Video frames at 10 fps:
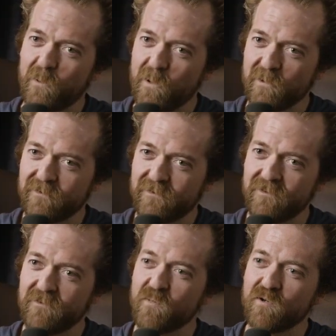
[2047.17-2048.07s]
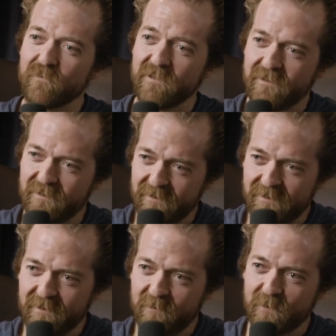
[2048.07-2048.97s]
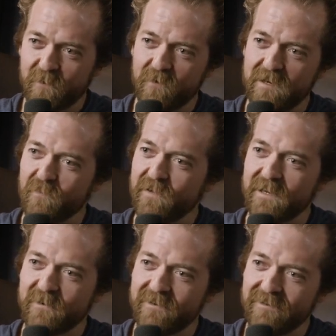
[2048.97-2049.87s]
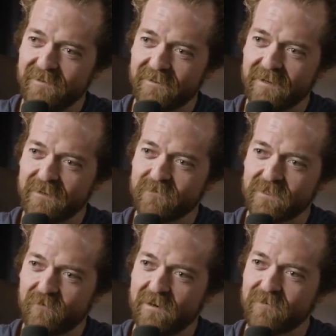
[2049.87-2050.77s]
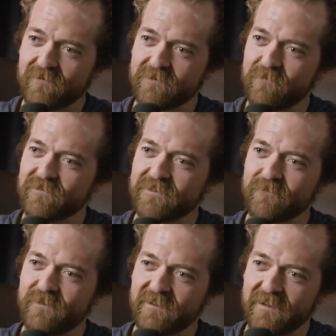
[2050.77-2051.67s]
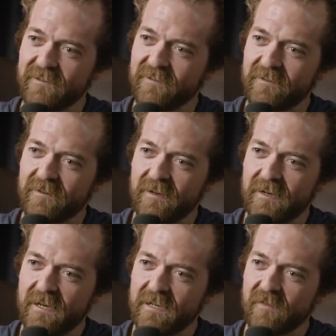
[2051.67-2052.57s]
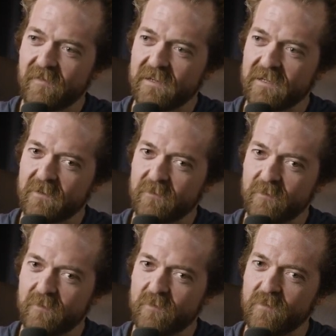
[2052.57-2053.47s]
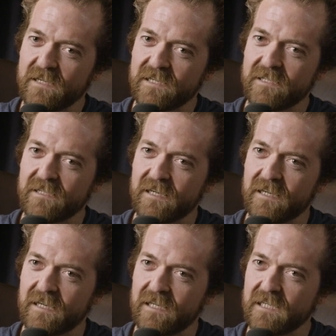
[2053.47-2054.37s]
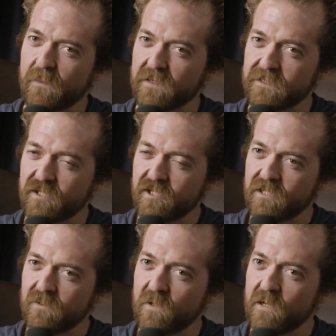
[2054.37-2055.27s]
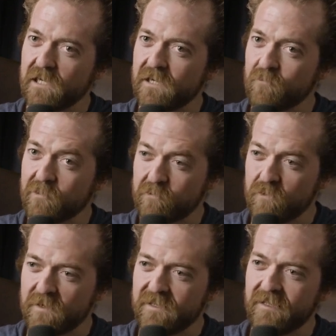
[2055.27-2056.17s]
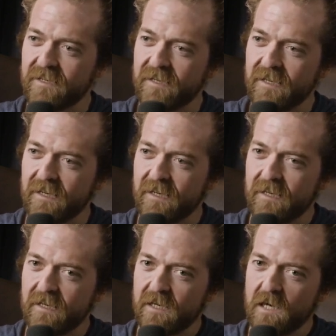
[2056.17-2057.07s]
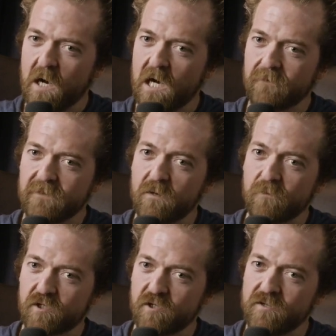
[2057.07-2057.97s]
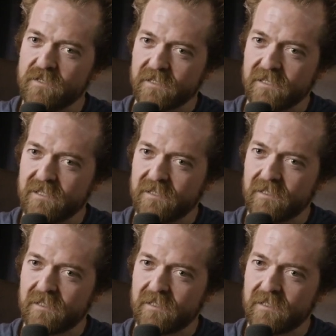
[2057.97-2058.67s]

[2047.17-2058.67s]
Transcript: quote on a movie: "With great power comes great responsibility," and I think me in a position where I am with swimming, I have an opportunity